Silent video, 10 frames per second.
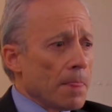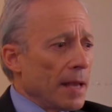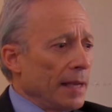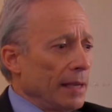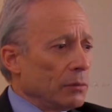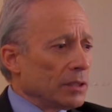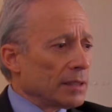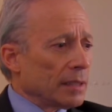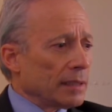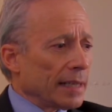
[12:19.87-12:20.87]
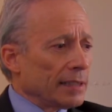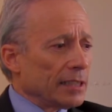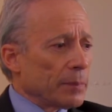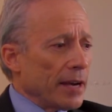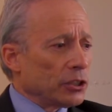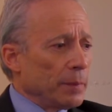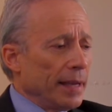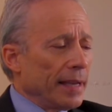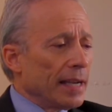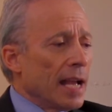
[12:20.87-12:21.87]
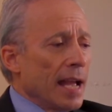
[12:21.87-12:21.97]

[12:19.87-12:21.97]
He was, like I said, Spanish speaking,